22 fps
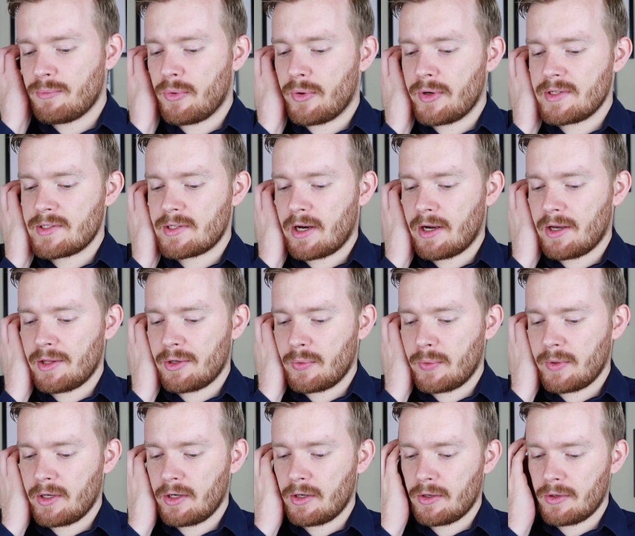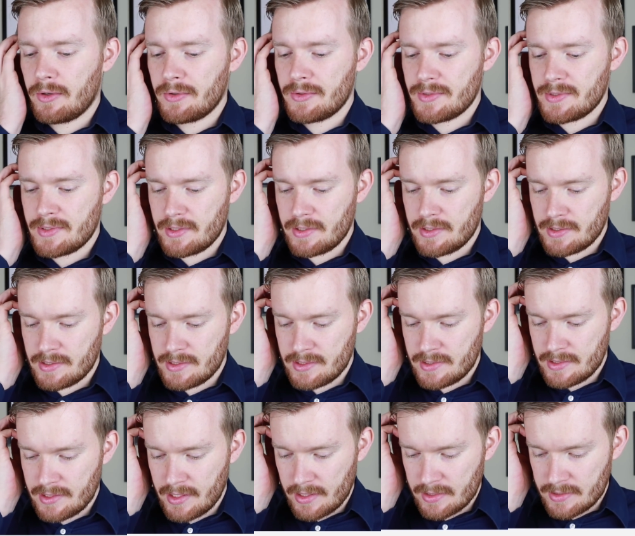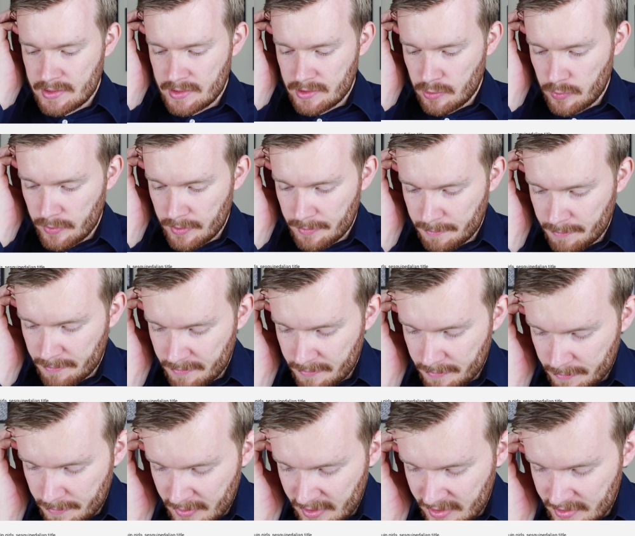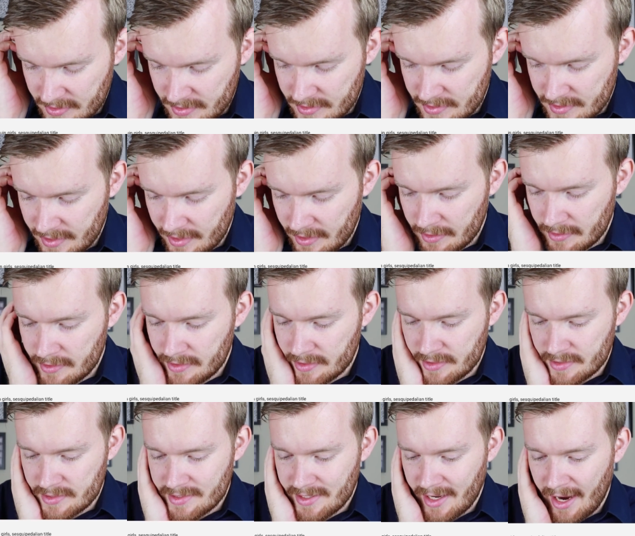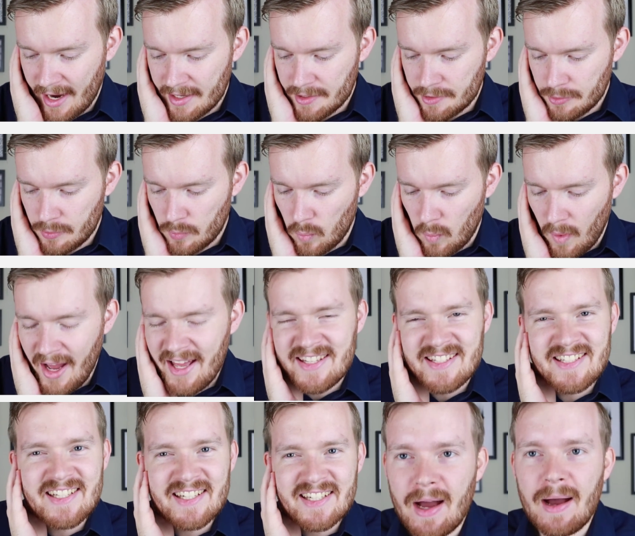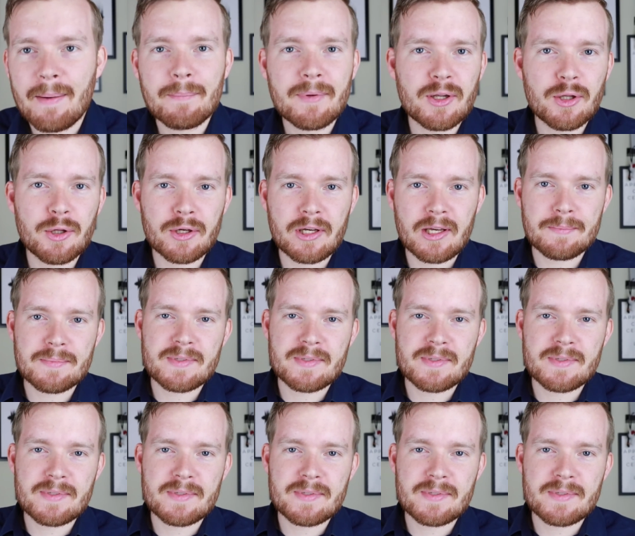Boys, Harlequin Girls, and Sesquipedalian title? What? I'm gonna look up